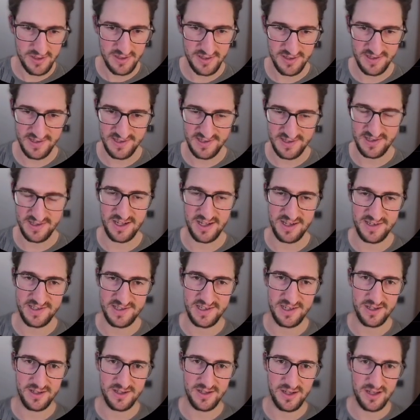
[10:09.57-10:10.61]
This is less
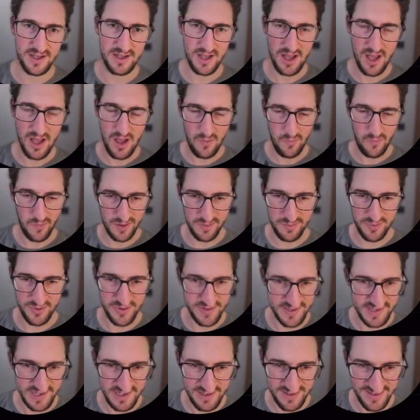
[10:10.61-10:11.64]
than
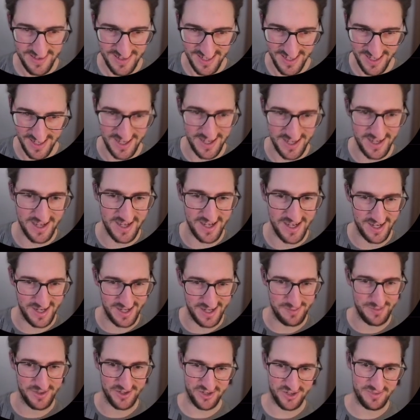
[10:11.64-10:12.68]

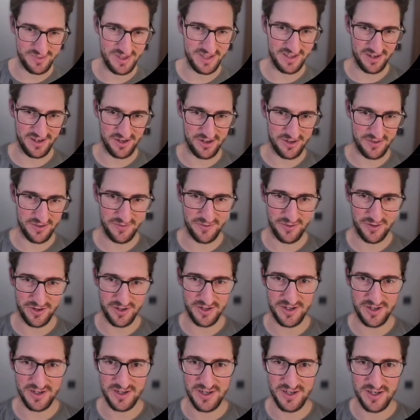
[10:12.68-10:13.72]
1% measurement error
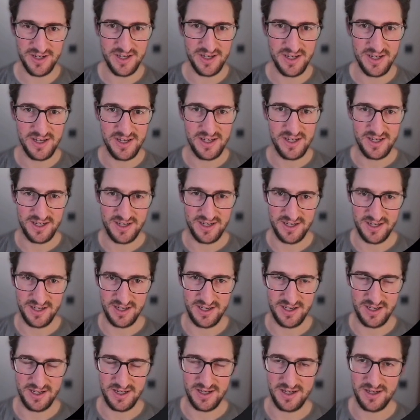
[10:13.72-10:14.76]
for
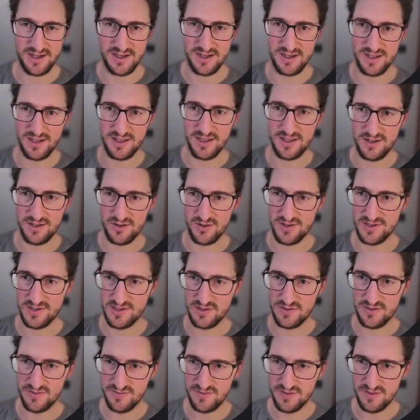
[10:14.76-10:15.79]
the noise
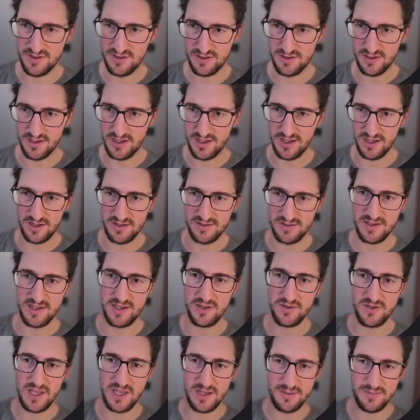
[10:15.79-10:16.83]
of
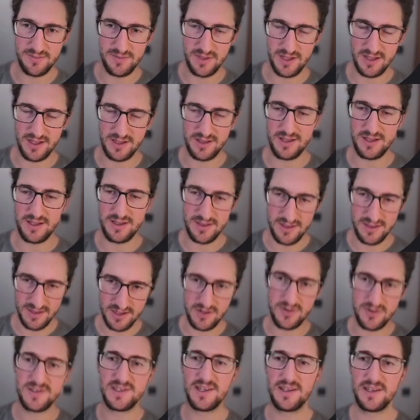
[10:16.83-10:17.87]
TQDM, the noise that